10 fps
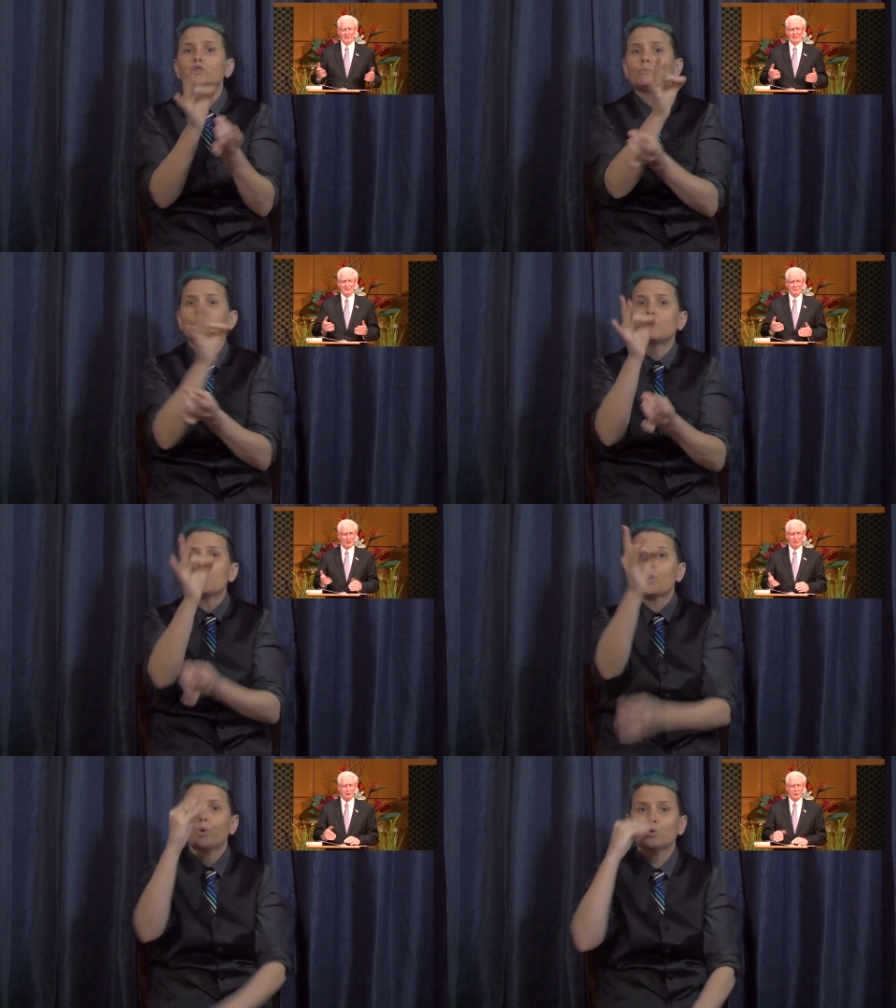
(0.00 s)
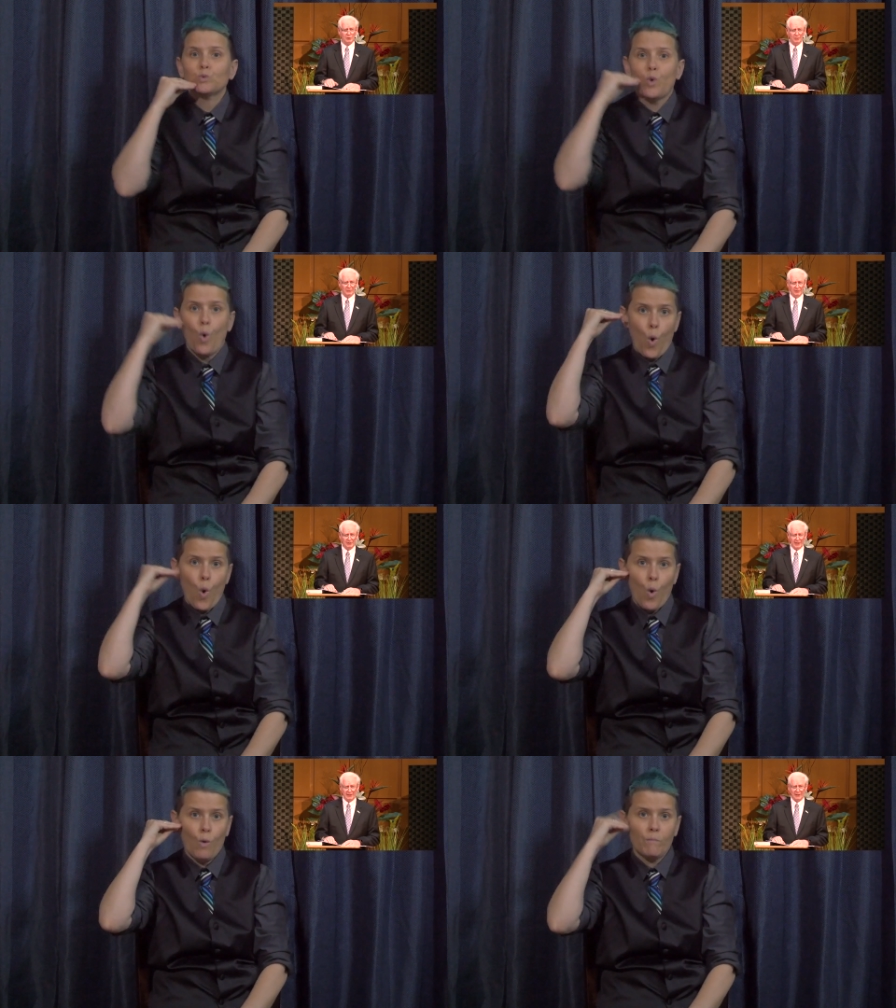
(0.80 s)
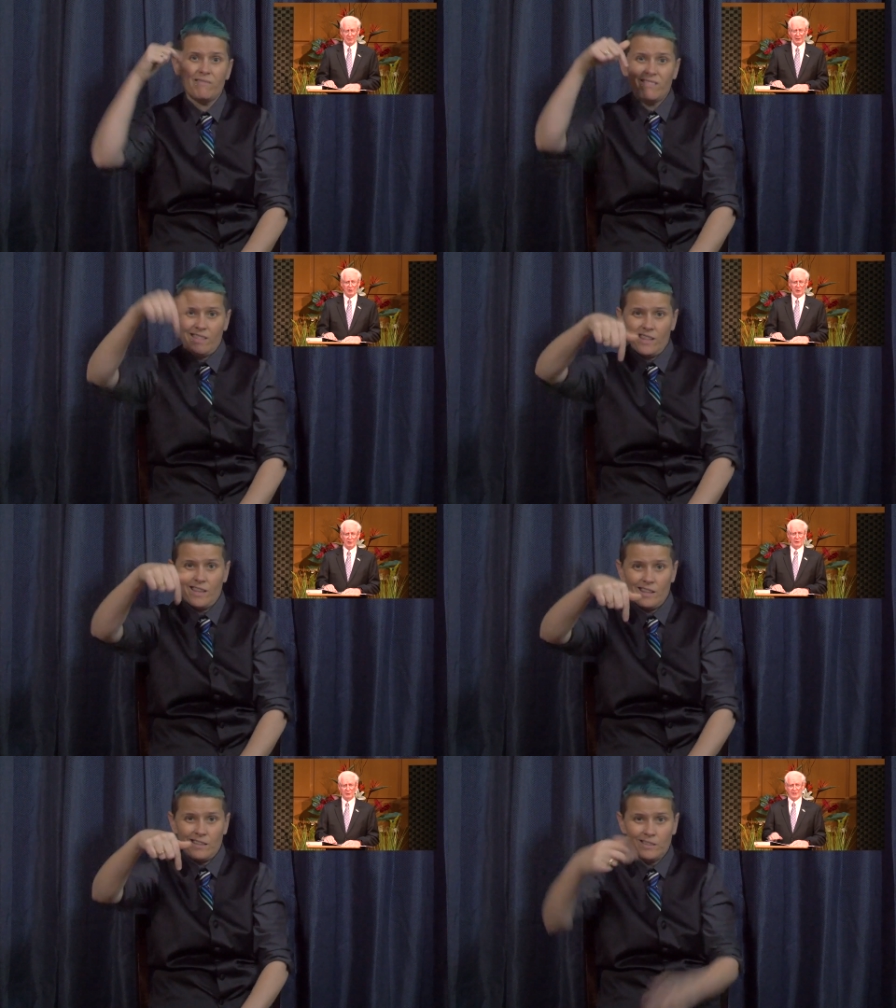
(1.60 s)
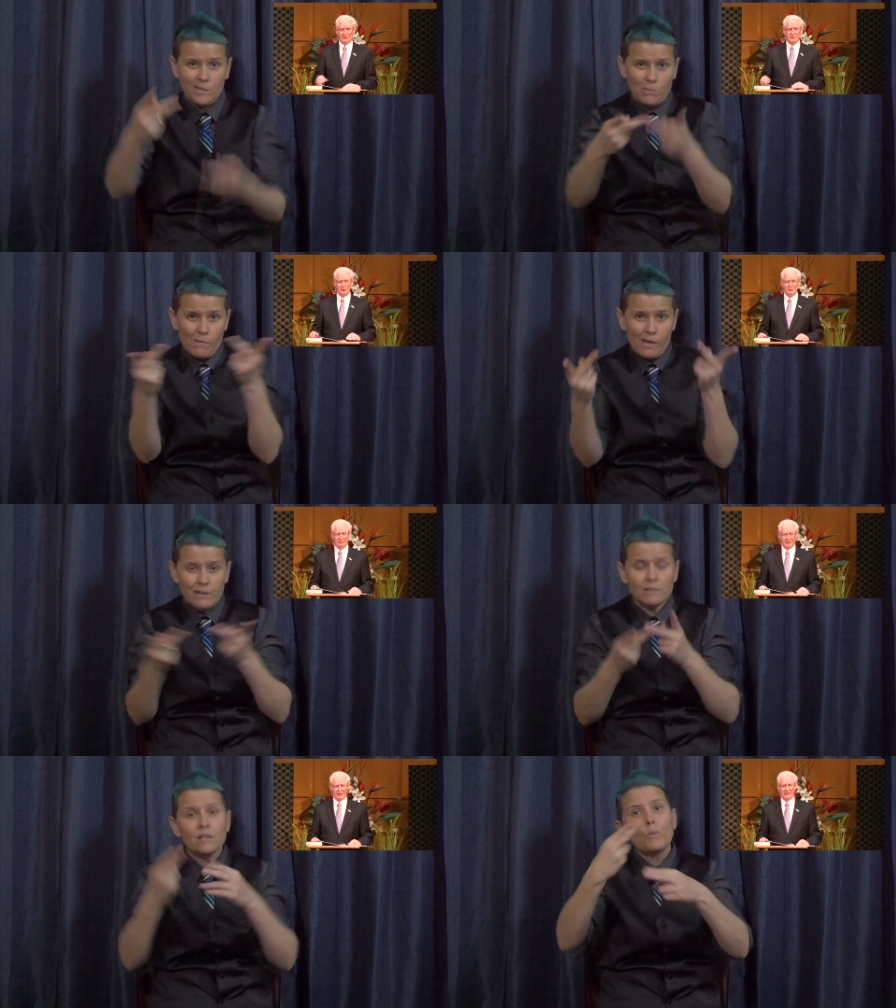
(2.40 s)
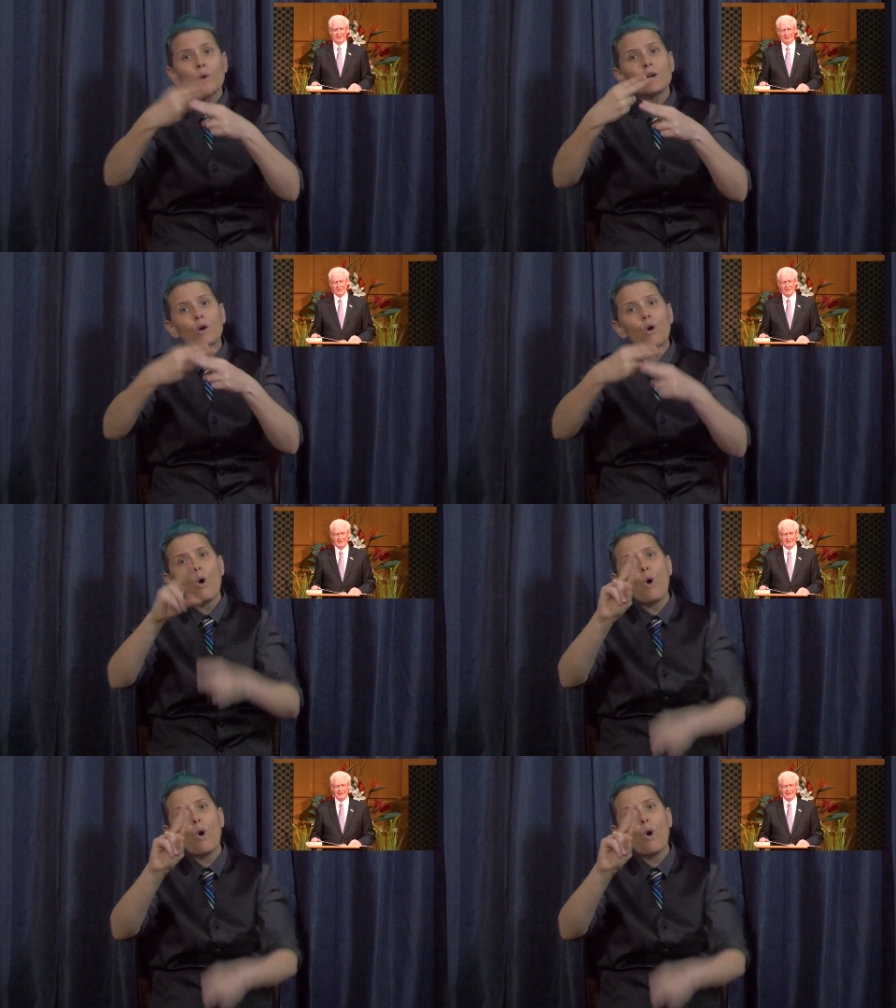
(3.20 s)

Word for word: spiritual community that we call Unity Church of the Hills.